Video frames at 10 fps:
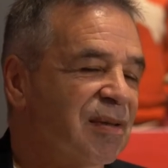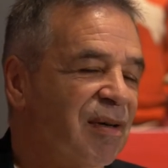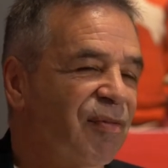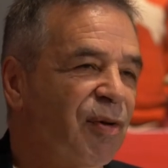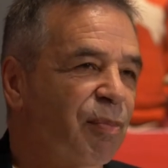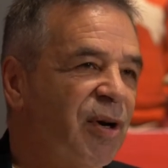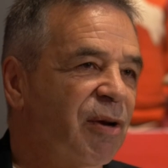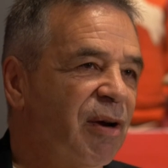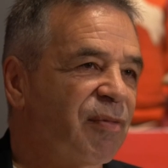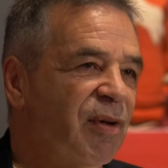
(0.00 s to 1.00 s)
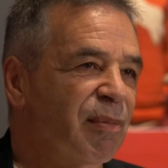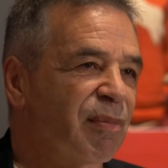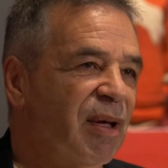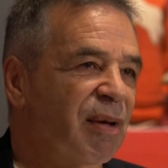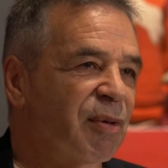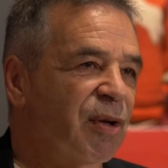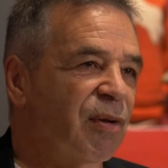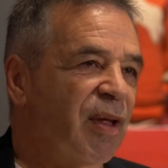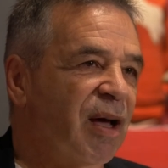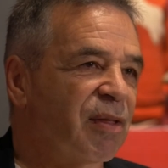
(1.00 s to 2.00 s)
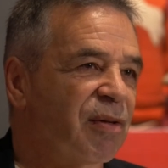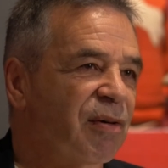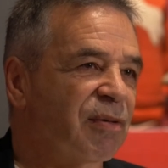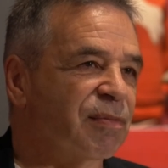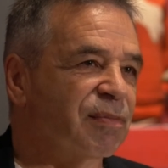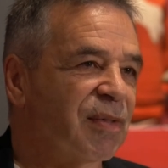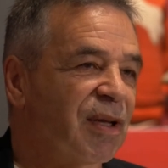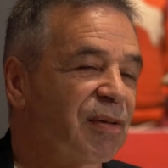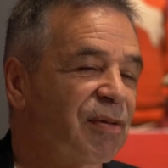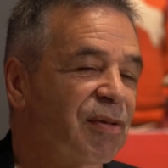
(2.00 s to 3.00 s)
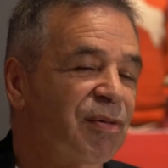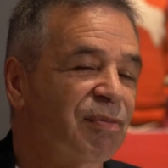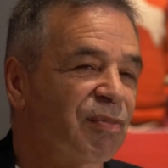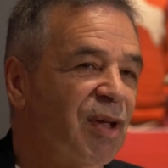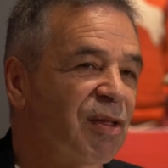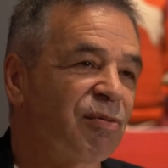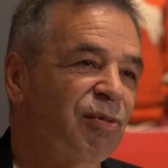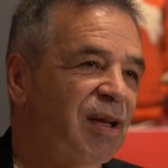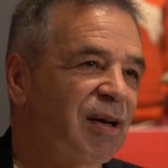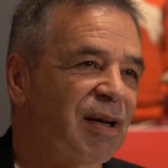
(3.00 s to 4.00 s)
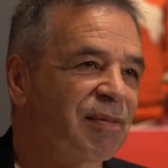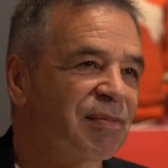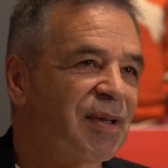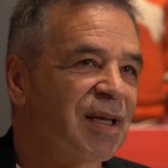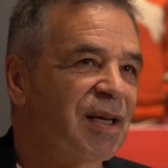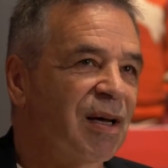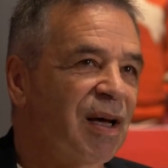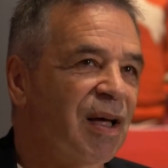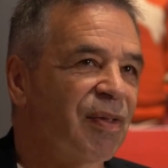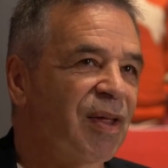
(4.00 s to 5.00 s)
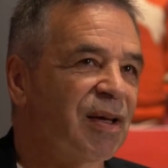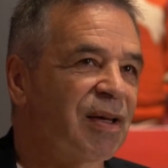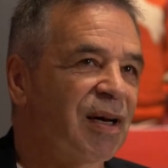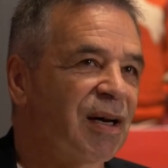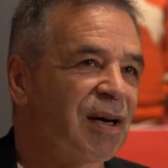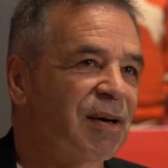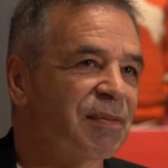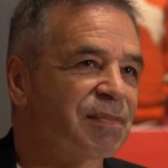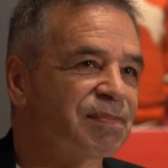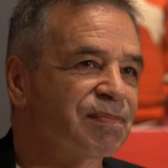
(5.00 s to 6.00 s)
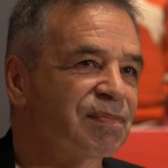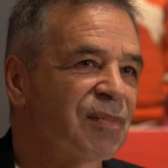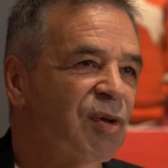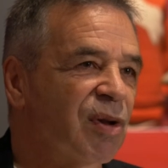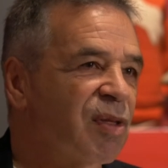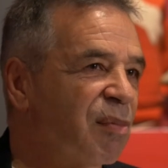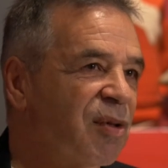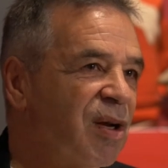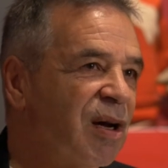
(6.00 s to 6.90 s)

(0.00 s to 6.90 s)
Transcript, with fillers: I feel pretty grateful I'm able to do that. So that's, that's really, a, I think, uh, sort of sums it